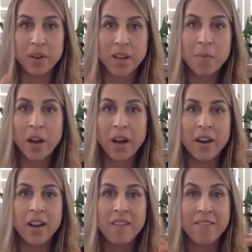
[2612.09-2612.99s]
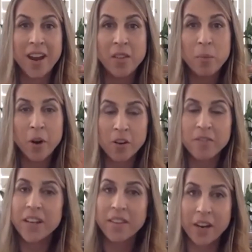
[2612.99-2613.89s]
come on, find the
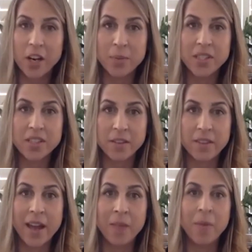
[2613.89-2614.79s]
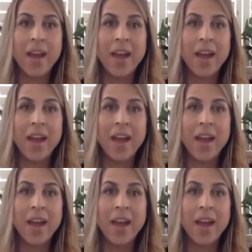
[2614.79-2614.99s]
perfect therapist for them,